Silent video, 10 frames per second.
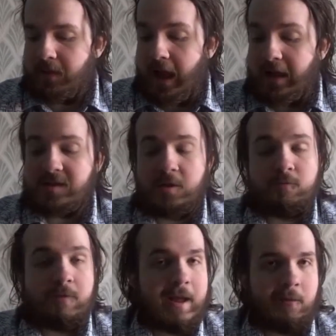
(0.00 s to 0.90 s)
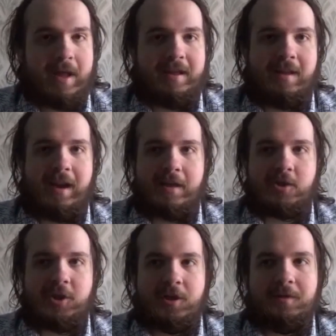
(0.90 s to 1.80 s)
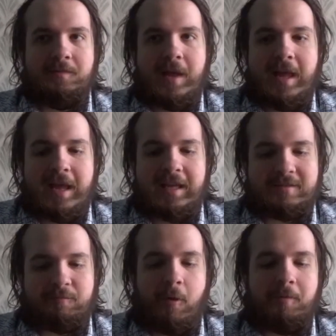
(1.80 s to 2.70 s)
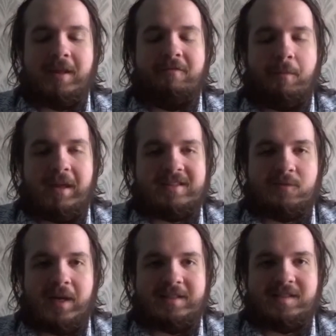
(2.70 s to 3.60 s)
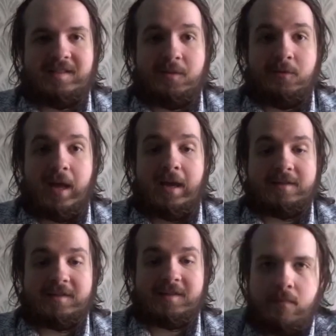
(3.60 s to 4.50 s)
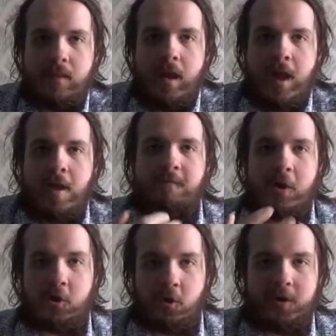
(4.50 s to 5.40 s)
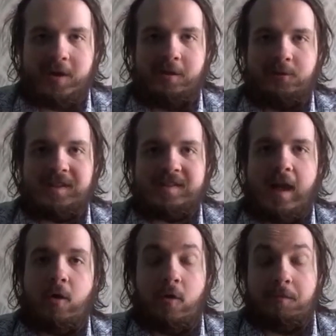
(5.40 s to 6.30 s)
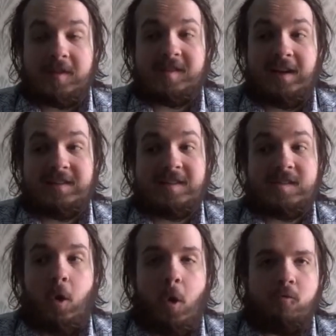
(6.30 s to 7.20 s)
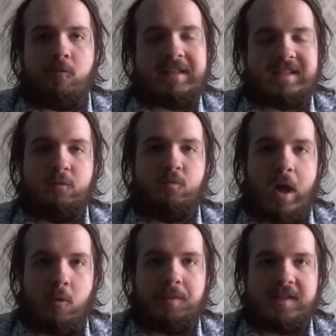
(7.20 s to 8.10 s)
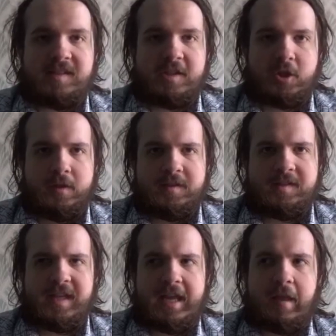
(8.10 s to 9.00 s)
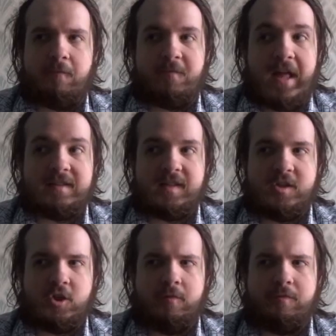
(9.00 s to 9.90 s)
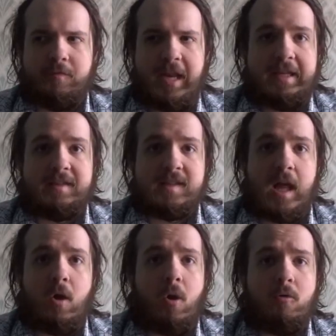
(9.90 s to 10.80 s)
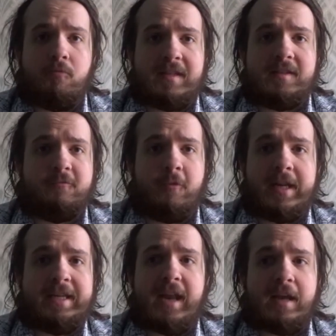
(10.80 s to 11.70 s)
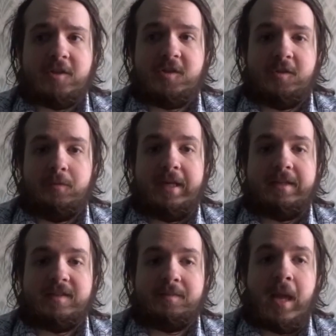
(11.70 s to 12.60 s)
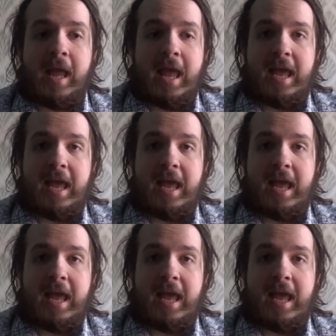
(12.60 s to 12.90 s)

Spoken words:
And a railway connection is probably the best way to do that. The good news is that Humberside is already well positioned to take advantage of links that are already running next to it.